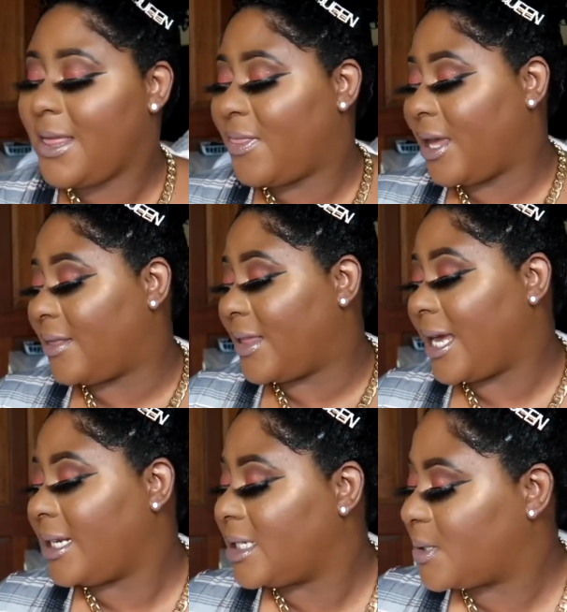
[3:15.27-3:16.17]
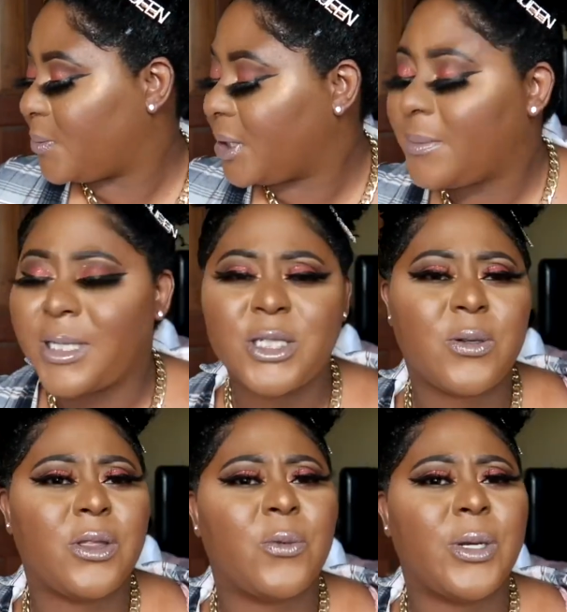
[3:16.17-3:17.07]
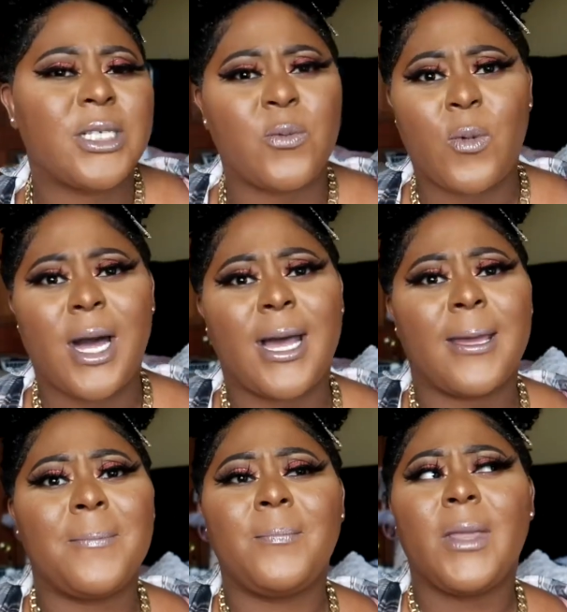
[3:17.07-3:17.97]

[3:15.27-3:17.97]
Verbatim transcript: And that is pretty much the reason why